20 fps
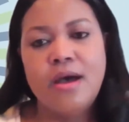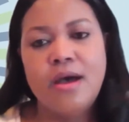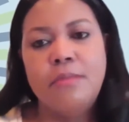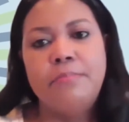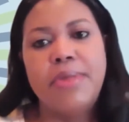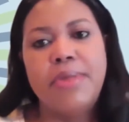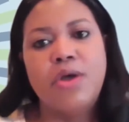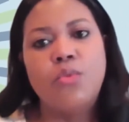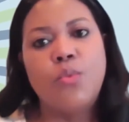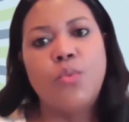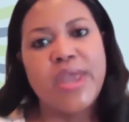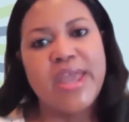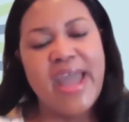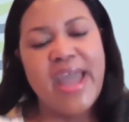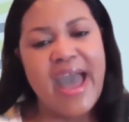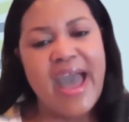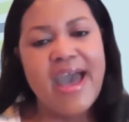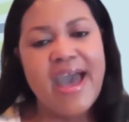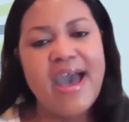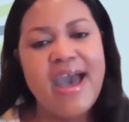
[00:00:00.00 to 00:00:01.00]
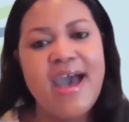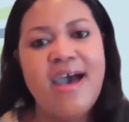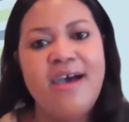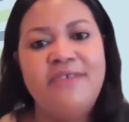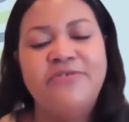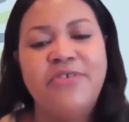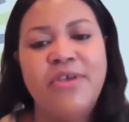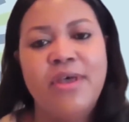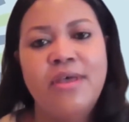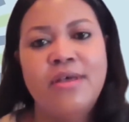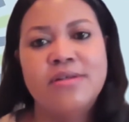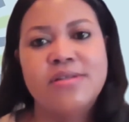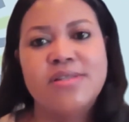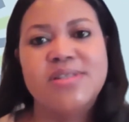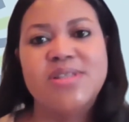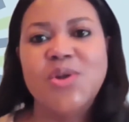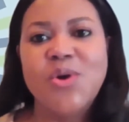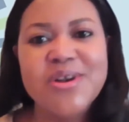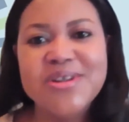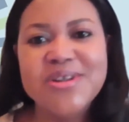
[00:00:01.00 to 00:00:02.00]
but we have
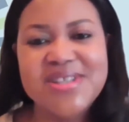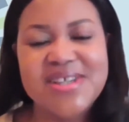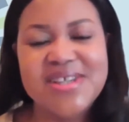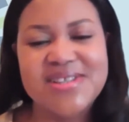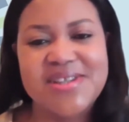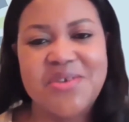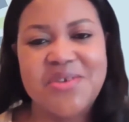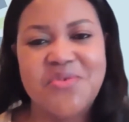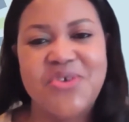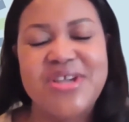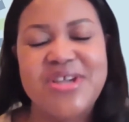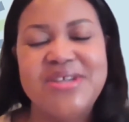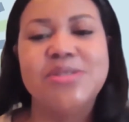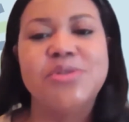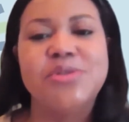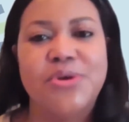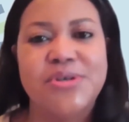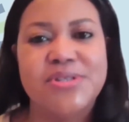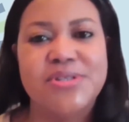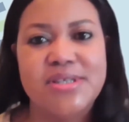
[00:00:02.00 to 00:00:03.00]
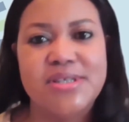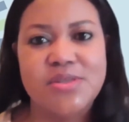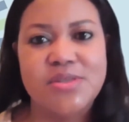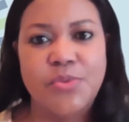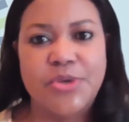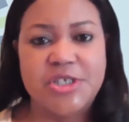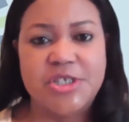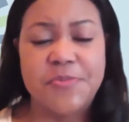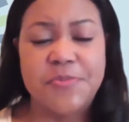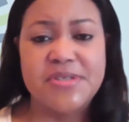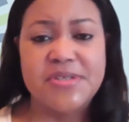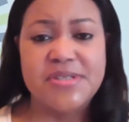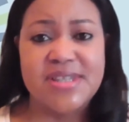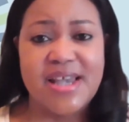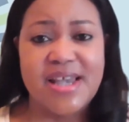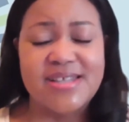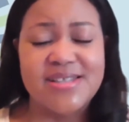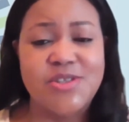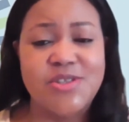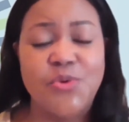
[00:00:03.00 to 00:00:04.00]
sources and resources which
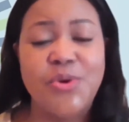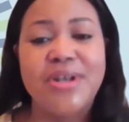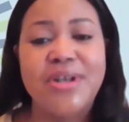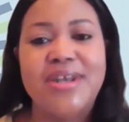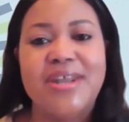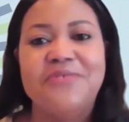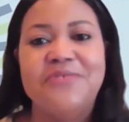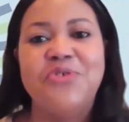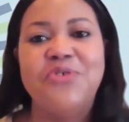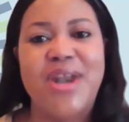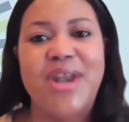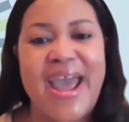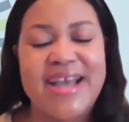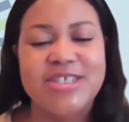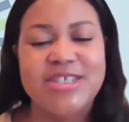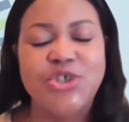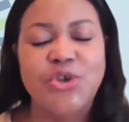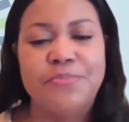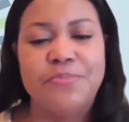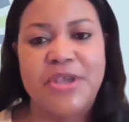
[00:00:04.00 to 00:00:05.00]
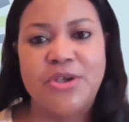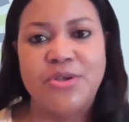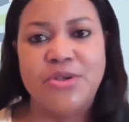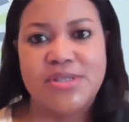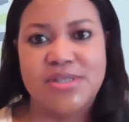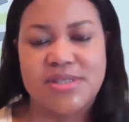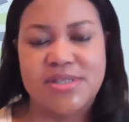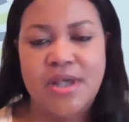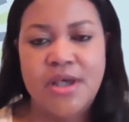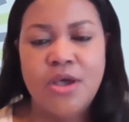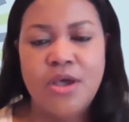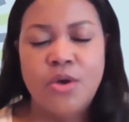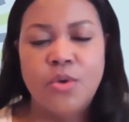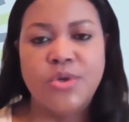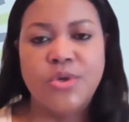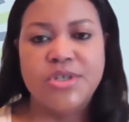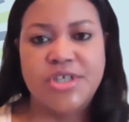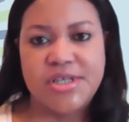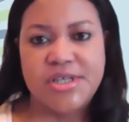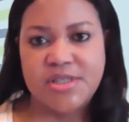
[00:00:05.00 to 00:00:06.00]
possess new and different attributes,
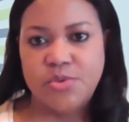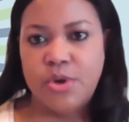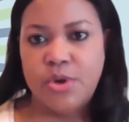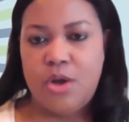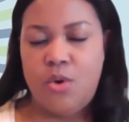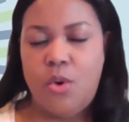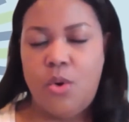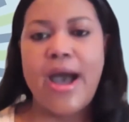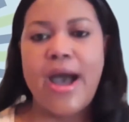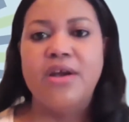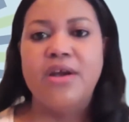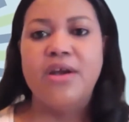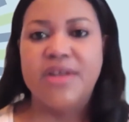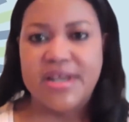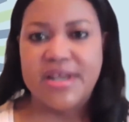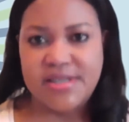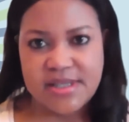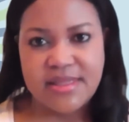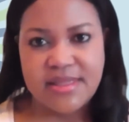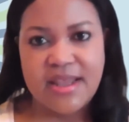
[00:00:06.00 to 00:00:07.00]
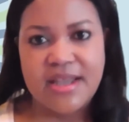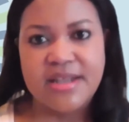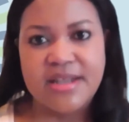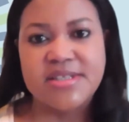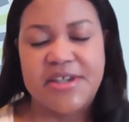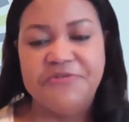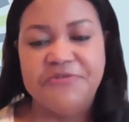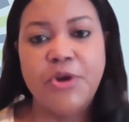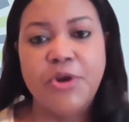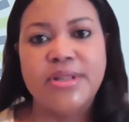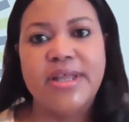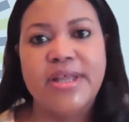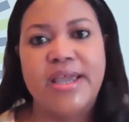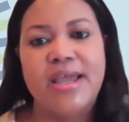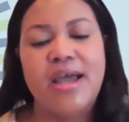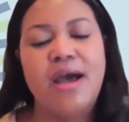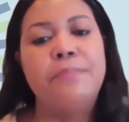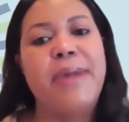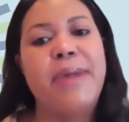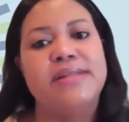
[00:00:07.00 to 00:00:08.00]
which has required us to think
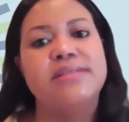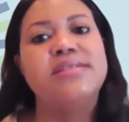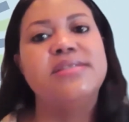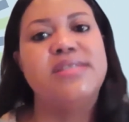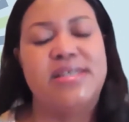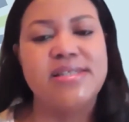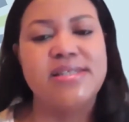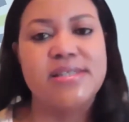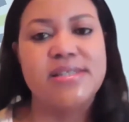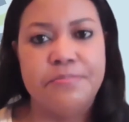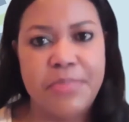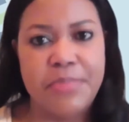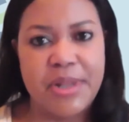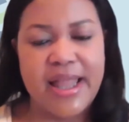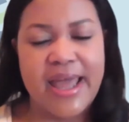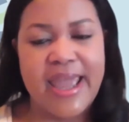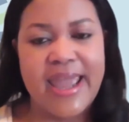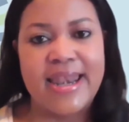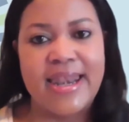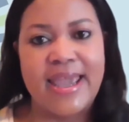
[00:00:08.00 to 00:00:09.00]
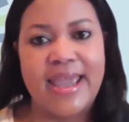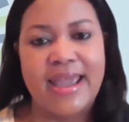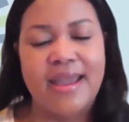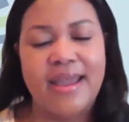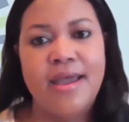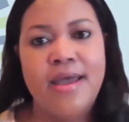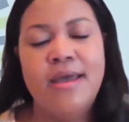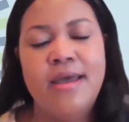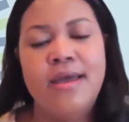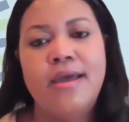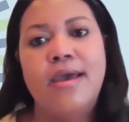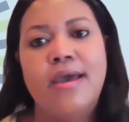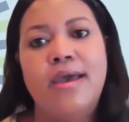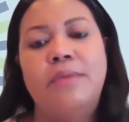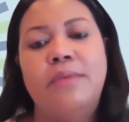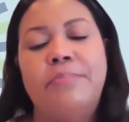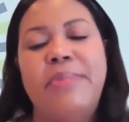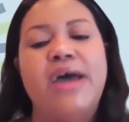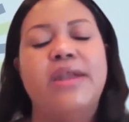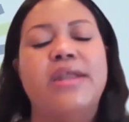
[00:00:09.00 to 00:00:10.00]
differently about system planning
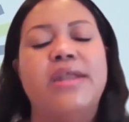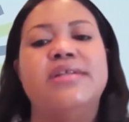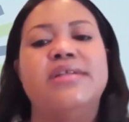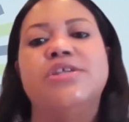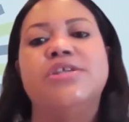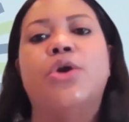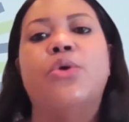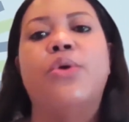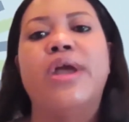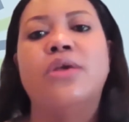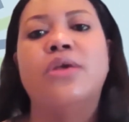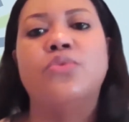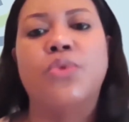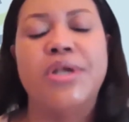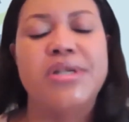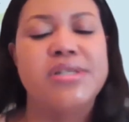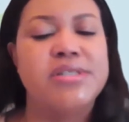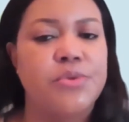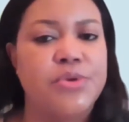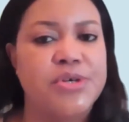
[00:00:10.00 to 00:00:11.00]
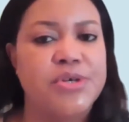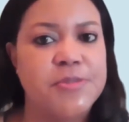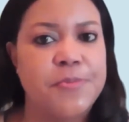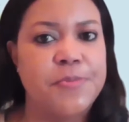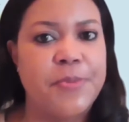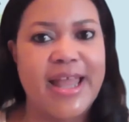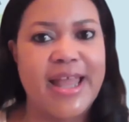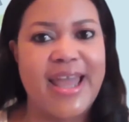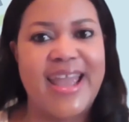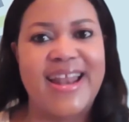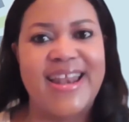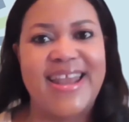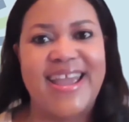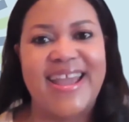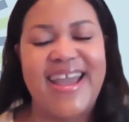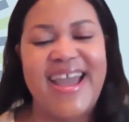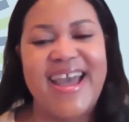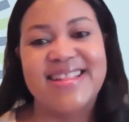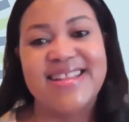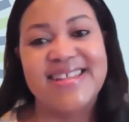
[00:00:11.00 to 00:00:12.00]
and about integrated resource
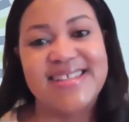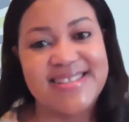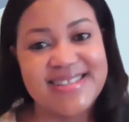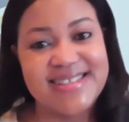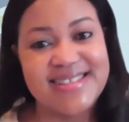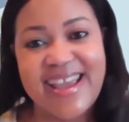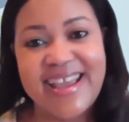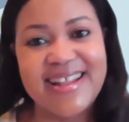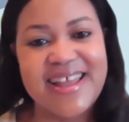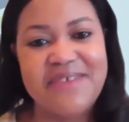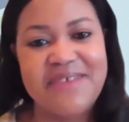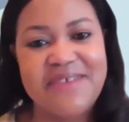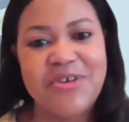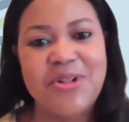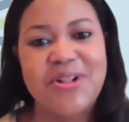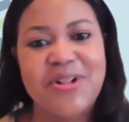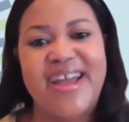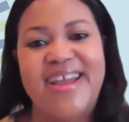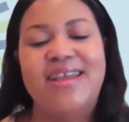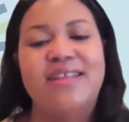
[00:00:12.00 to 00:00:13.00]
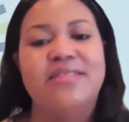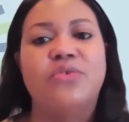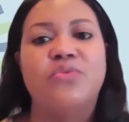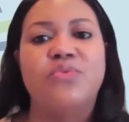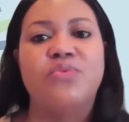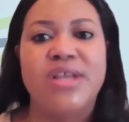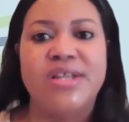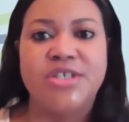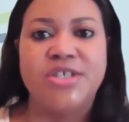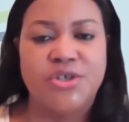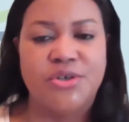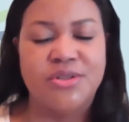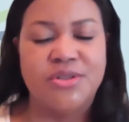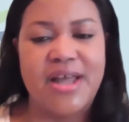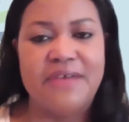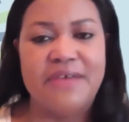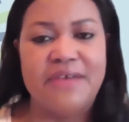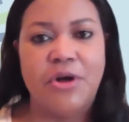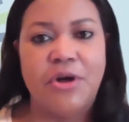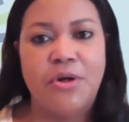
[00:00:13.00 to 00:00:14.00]
planning at the state level and at the regional
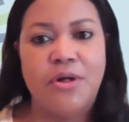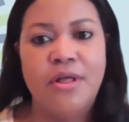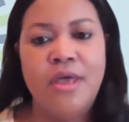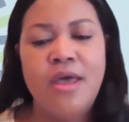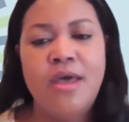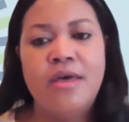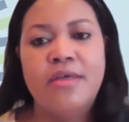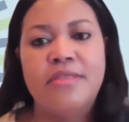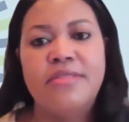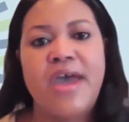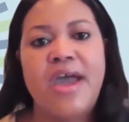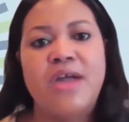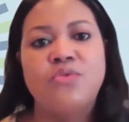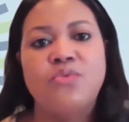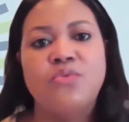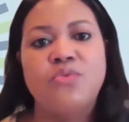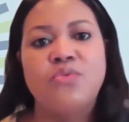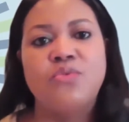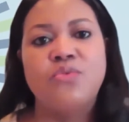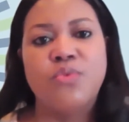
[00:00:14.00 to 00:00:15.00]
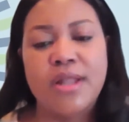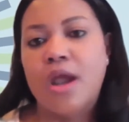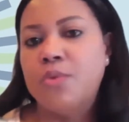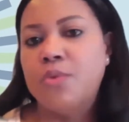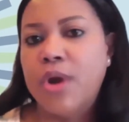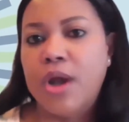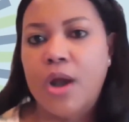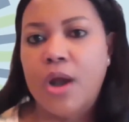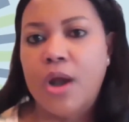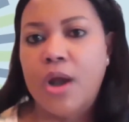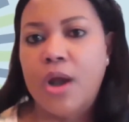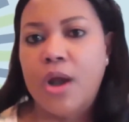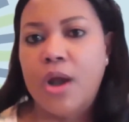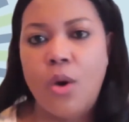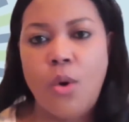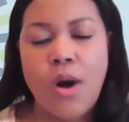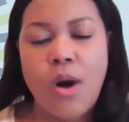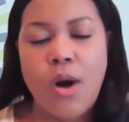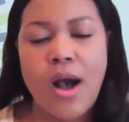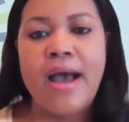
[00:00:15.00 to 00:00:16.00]
level that really are
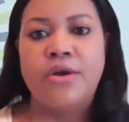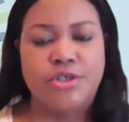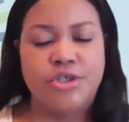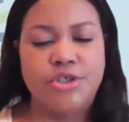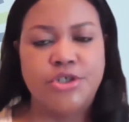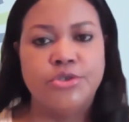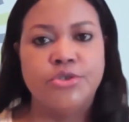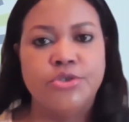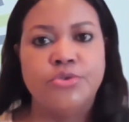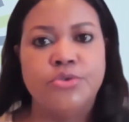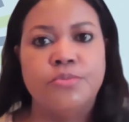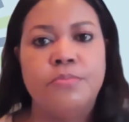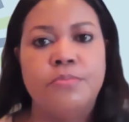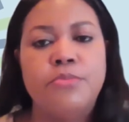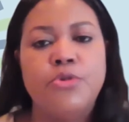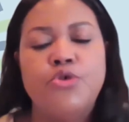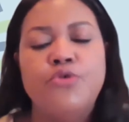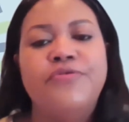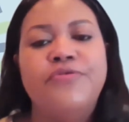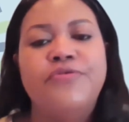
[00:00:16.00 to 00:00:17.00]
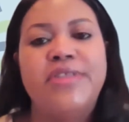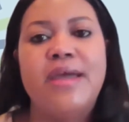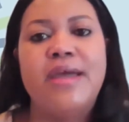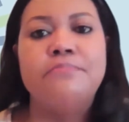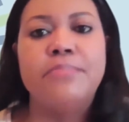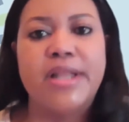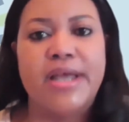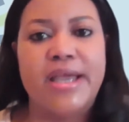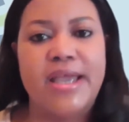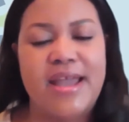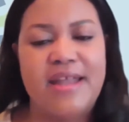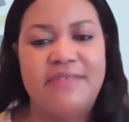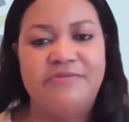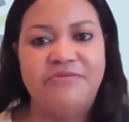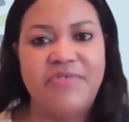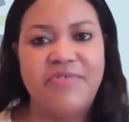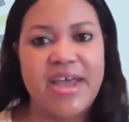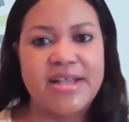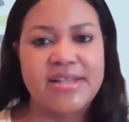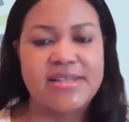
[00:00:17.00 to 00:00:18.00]
required to move nimbly
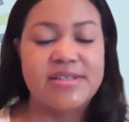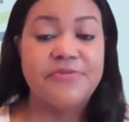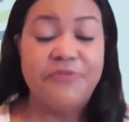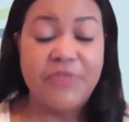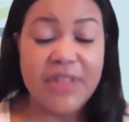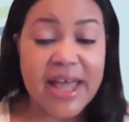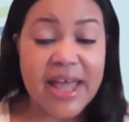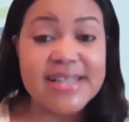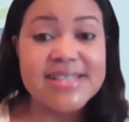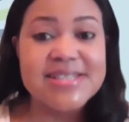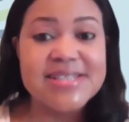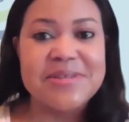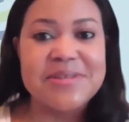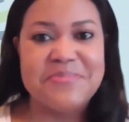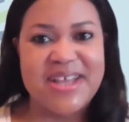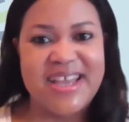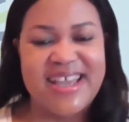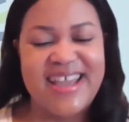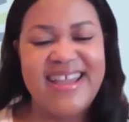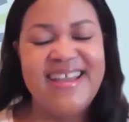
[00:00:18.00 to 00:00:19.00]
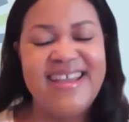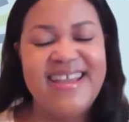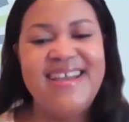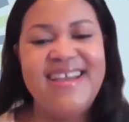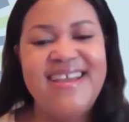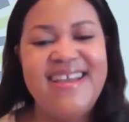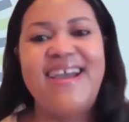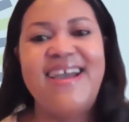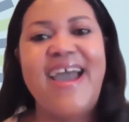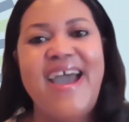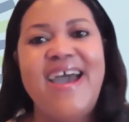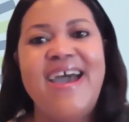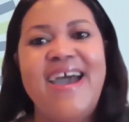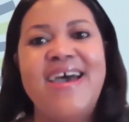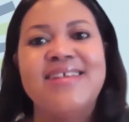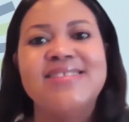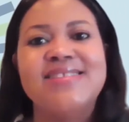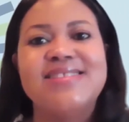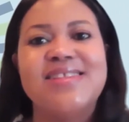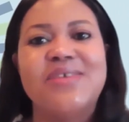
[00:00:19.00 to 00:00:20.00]
and flexibly
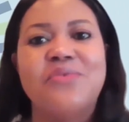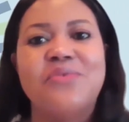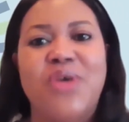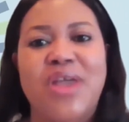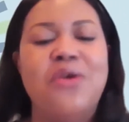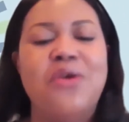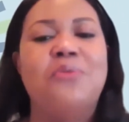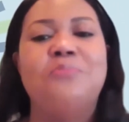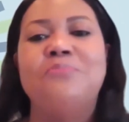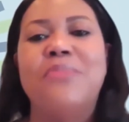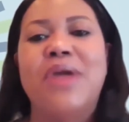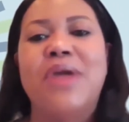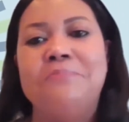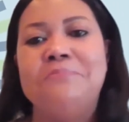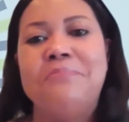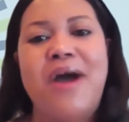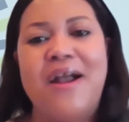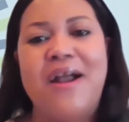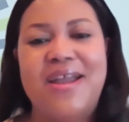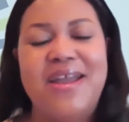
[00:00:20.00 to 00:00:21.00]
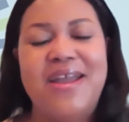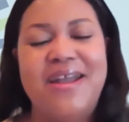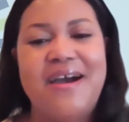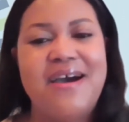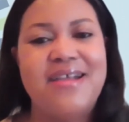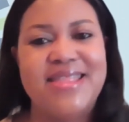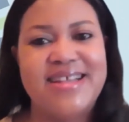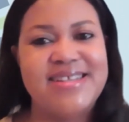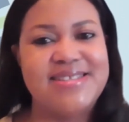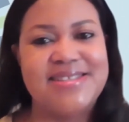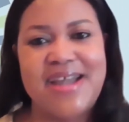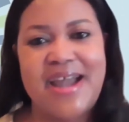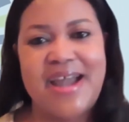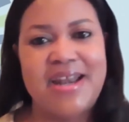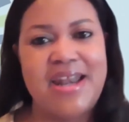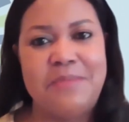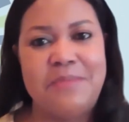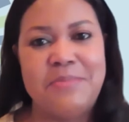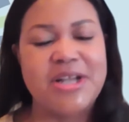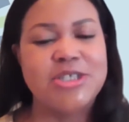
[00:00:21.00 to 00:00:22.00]
as we are embarking on this
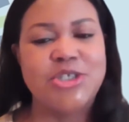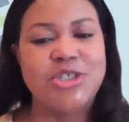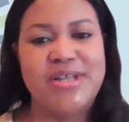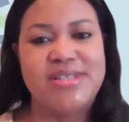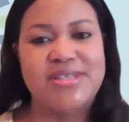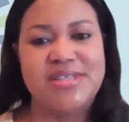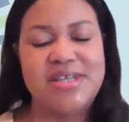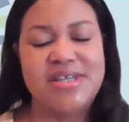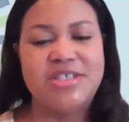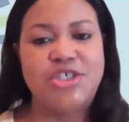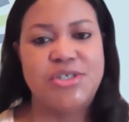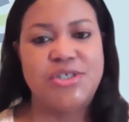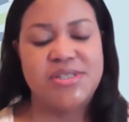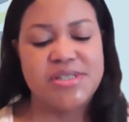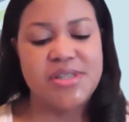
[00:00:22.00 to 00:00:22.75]
dynamic transition.